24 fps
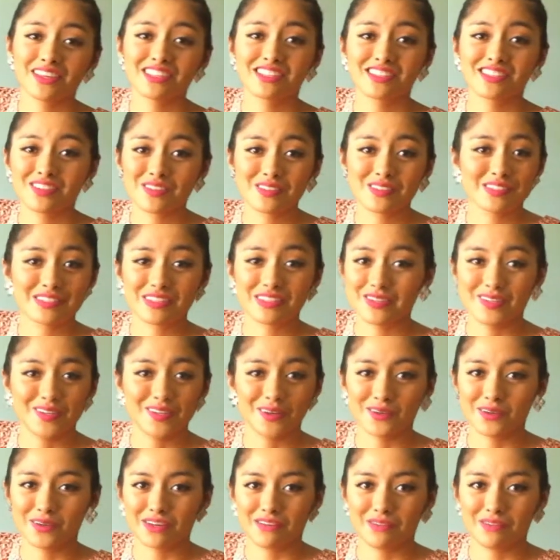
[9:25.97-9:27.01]
these soon, so
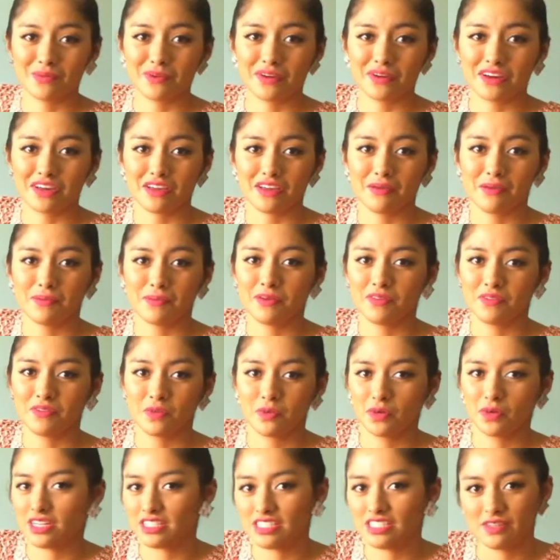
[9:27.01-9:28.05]
don't even worry if
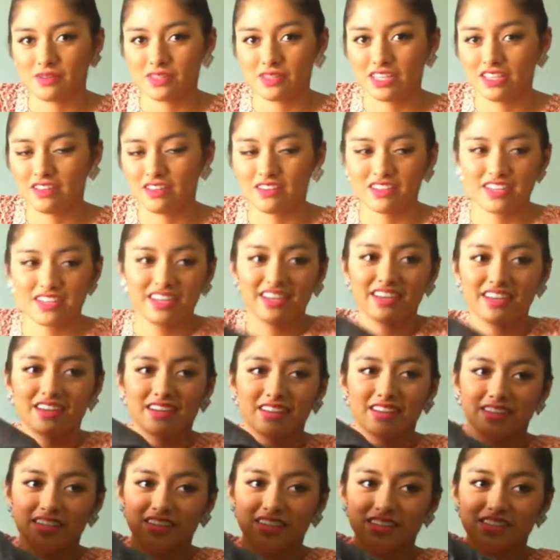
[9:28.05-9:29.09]
you want to see what they look like.
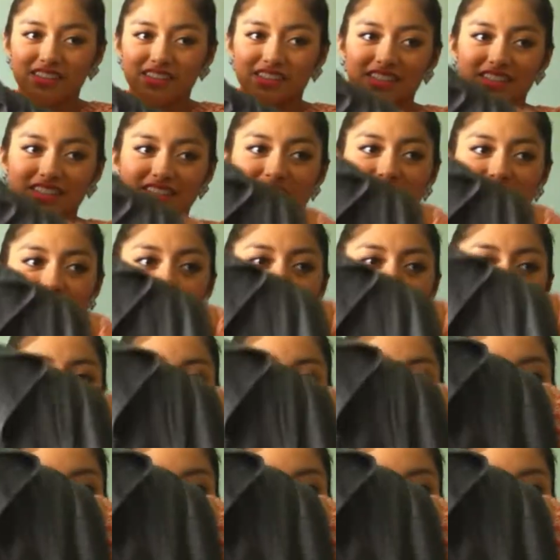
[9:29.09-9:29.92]
Like, seriously.